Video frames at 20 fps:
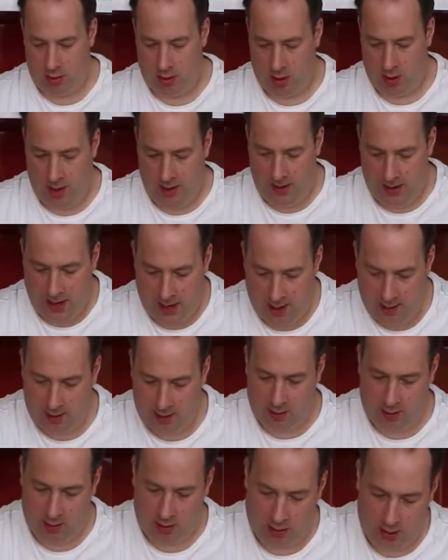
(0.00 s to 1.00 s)
and then
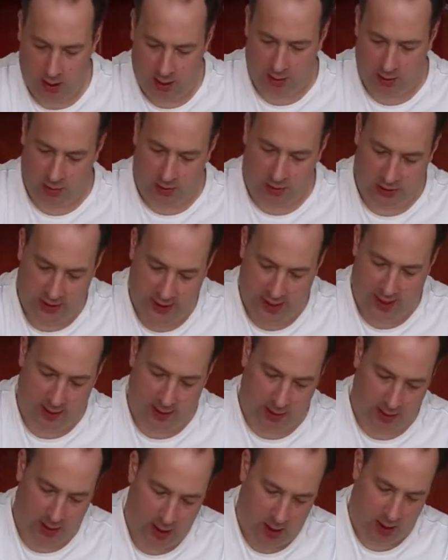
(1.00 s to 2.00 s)
close
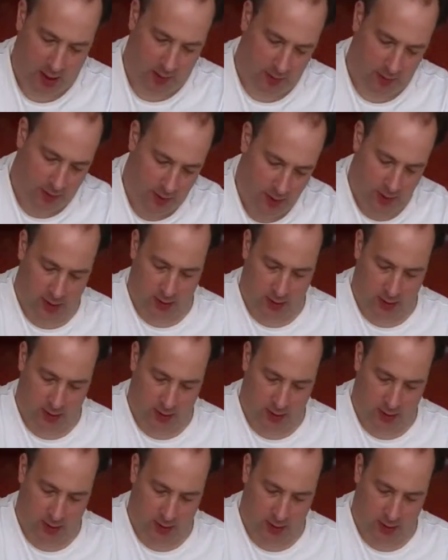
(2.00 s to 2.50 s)
that up.